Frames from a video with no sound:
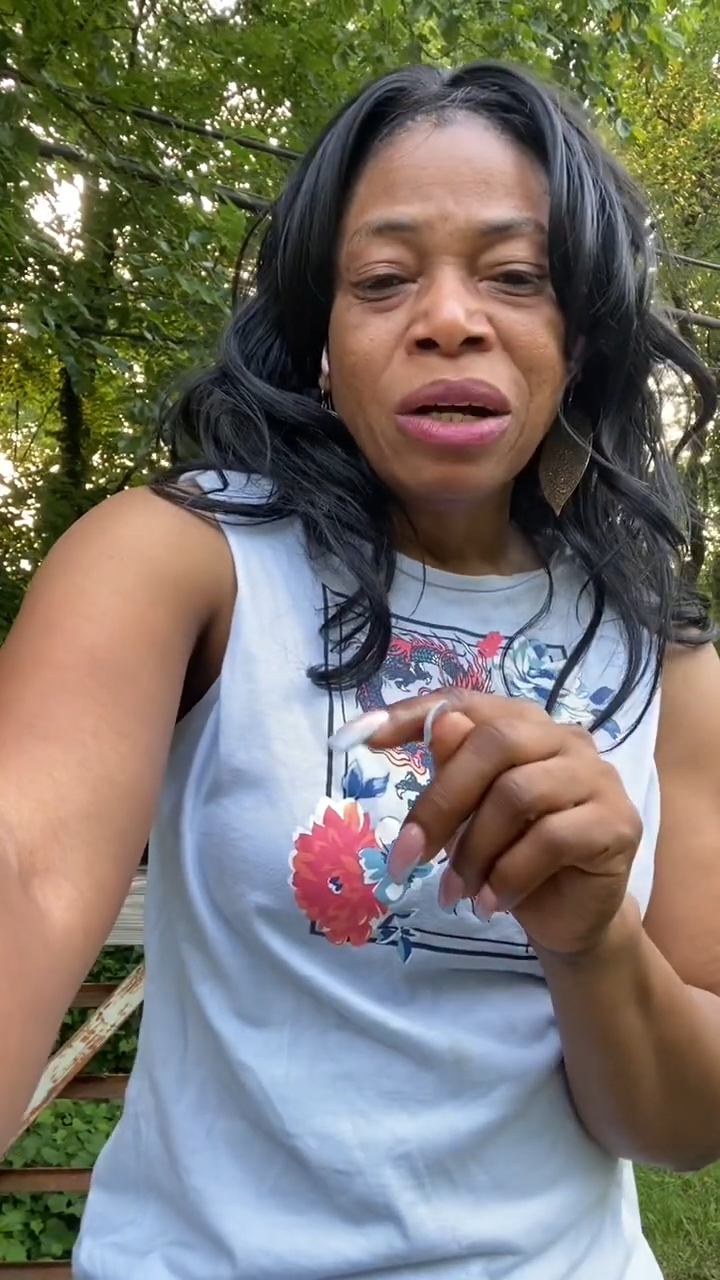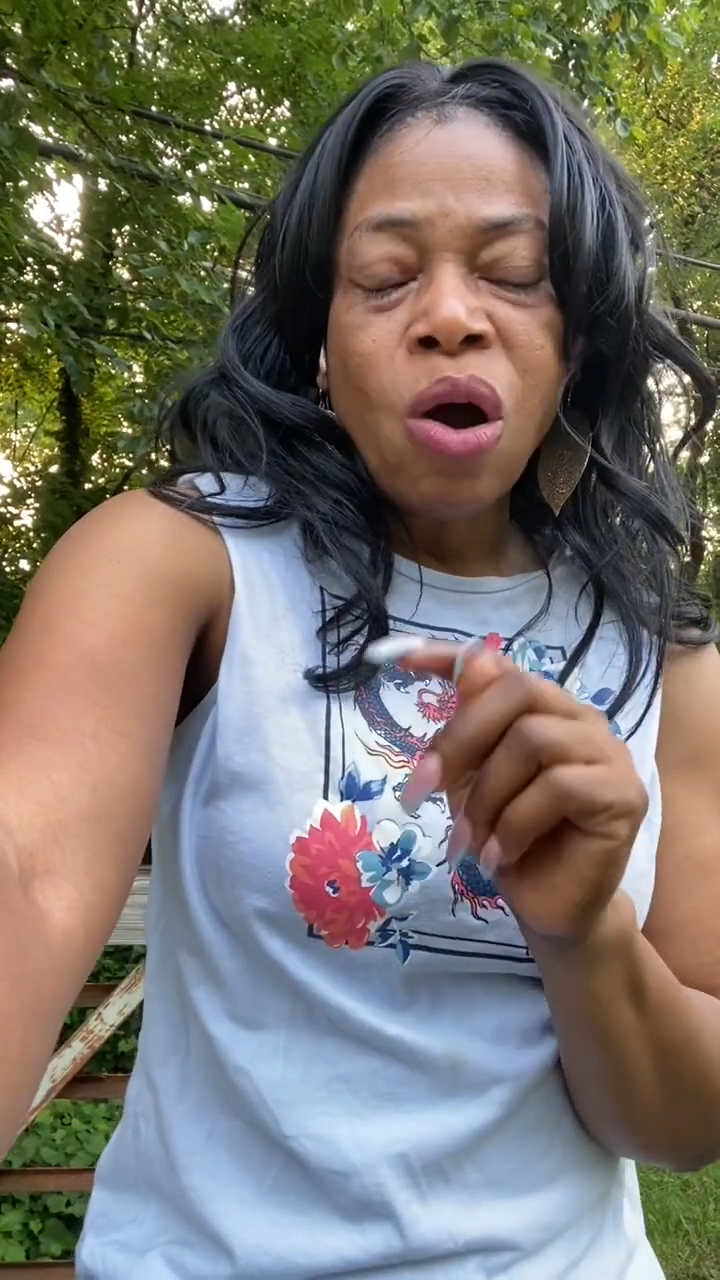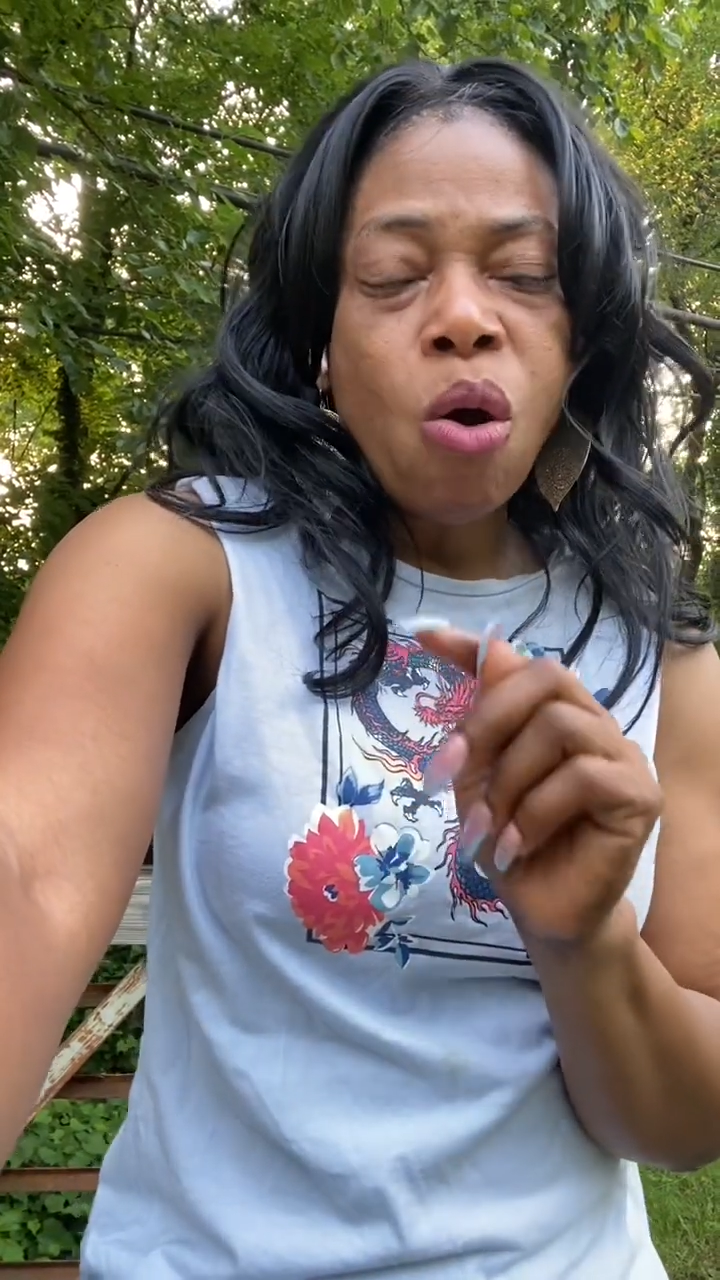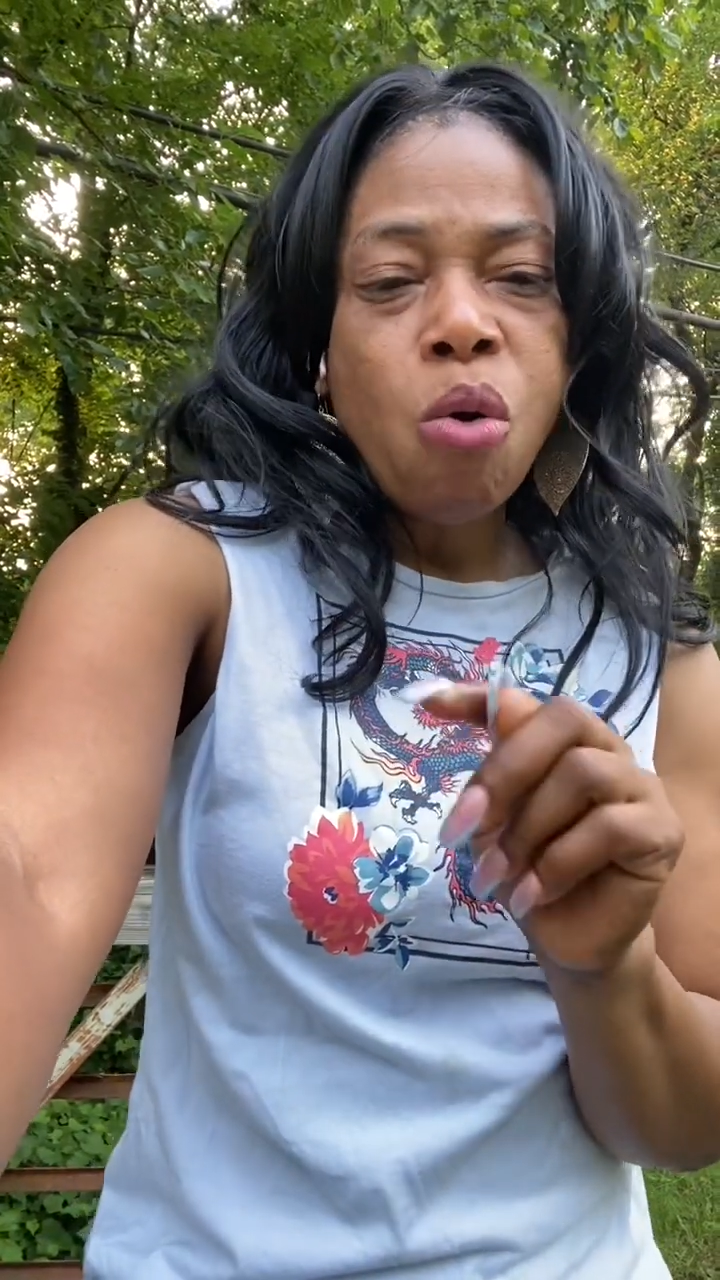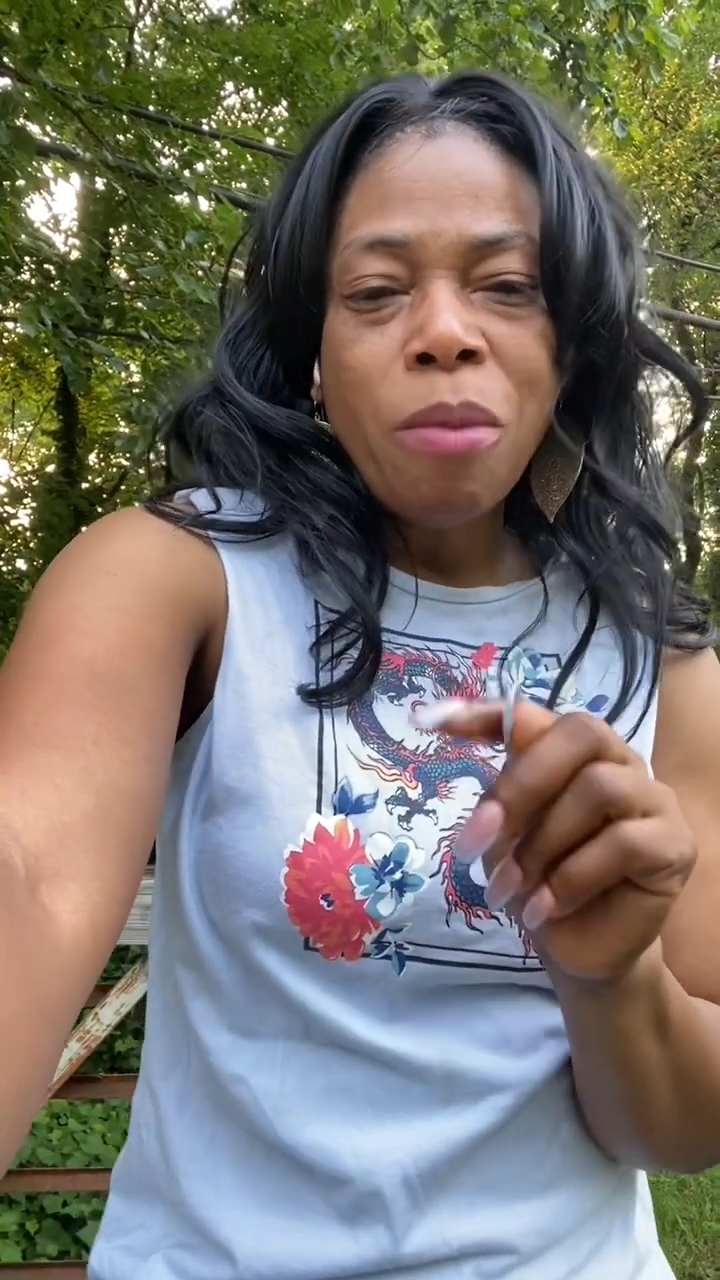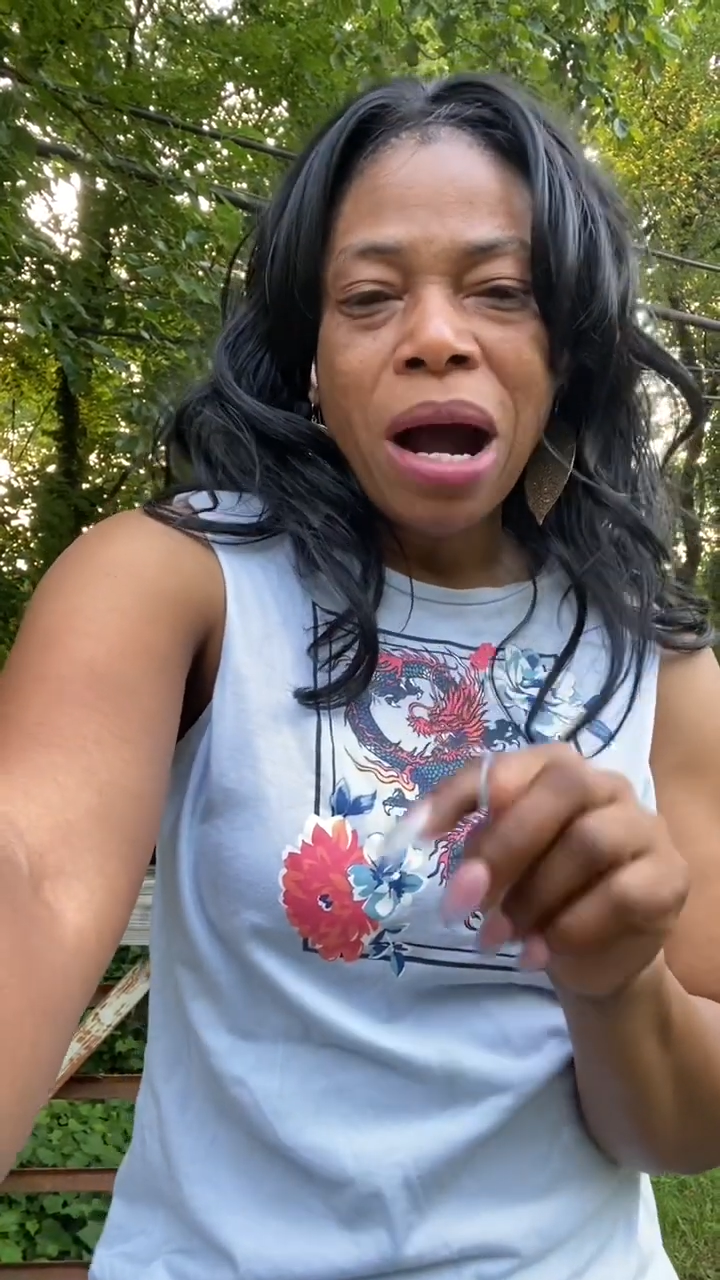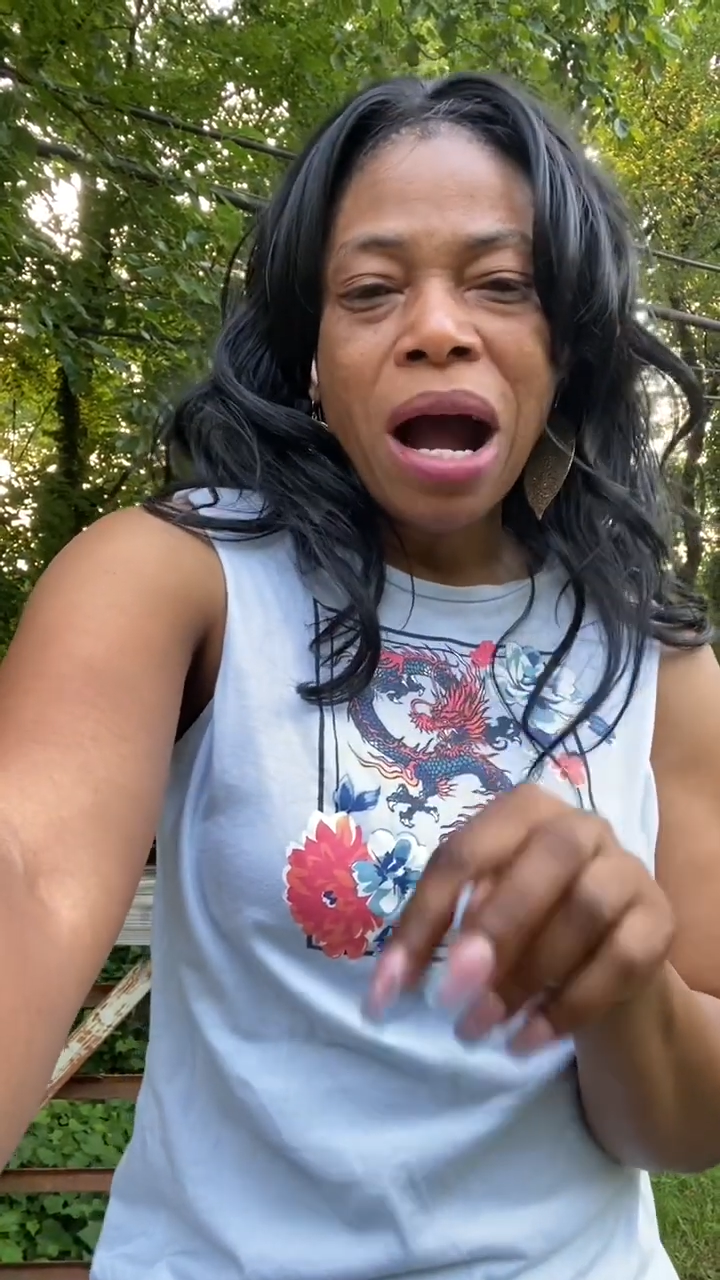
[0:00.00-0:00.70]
coma.